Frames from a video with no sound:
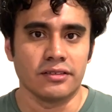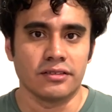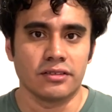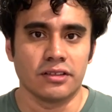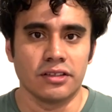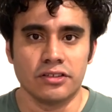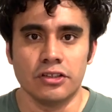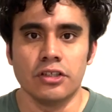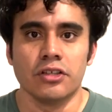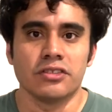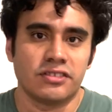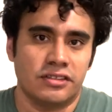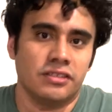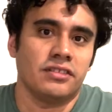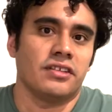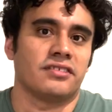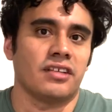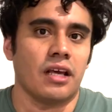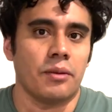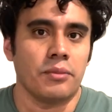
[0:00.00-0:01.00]
Because, it's still the
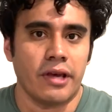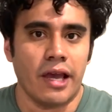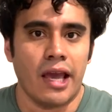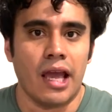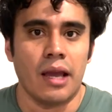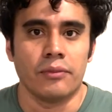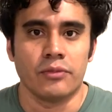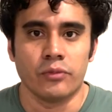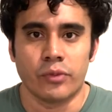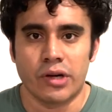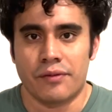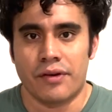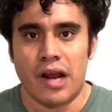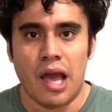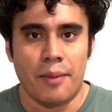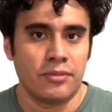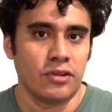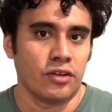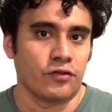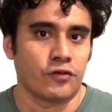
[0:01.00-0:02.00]
same game. Whatever
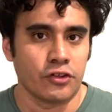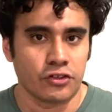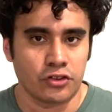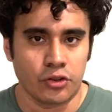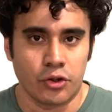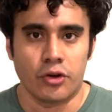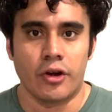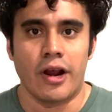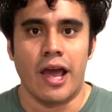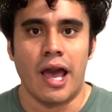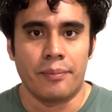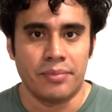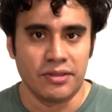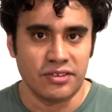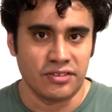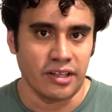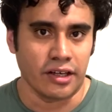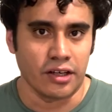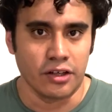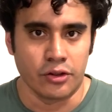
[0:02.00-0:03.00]
happened in the first quarter happened,
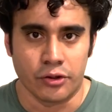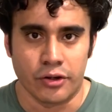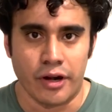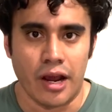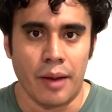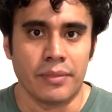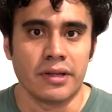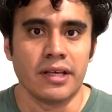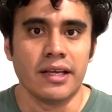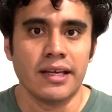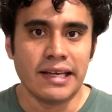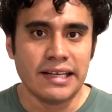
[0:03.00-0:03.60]
second quarter happened.